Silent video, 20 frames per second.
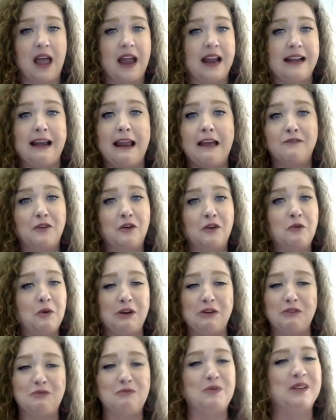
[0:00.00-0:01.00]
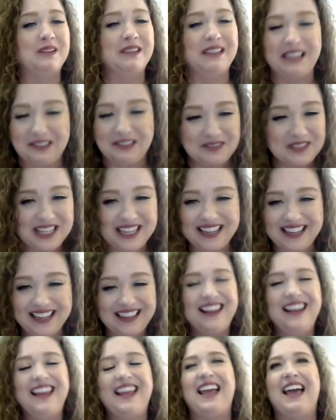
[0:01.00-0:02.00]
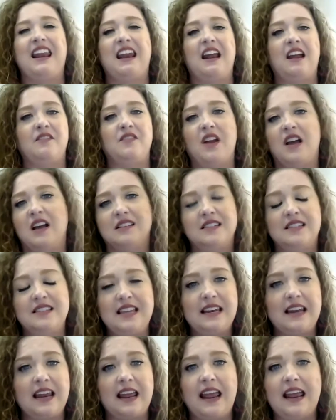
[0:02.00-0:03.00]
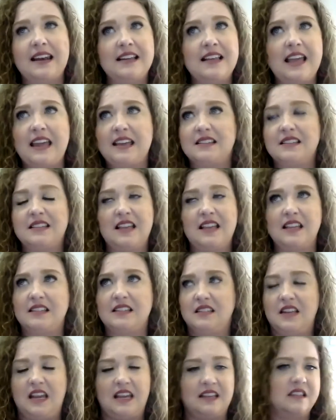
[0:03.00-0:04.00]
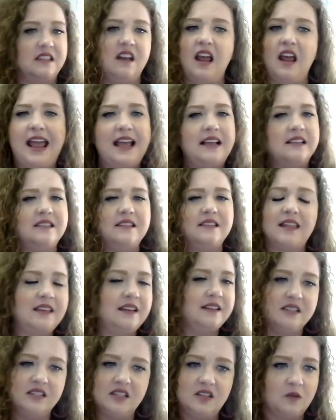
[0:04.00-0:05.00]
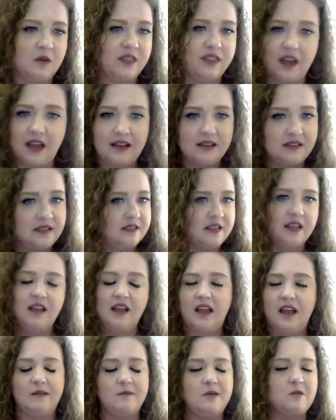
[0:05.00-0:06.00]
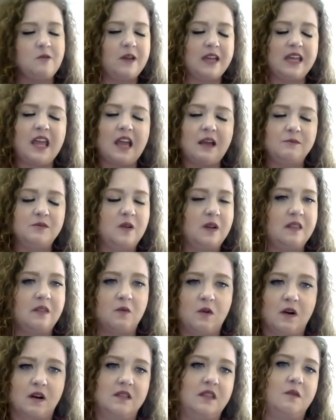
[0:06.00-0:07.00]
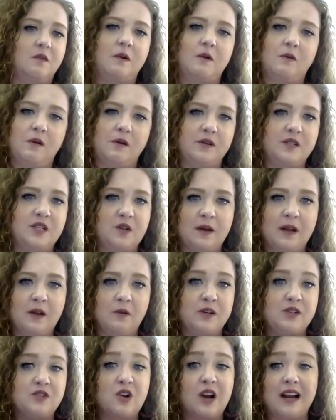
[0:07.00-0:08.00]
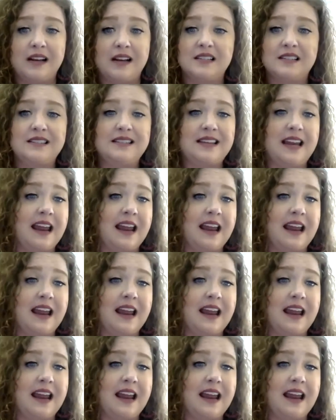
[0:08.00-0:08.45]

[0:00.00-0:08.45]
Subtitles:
I never would have believed it had I not seen it. And it has nothing to do with us. I mean, we kept doing the work that we were doing. We tried to stay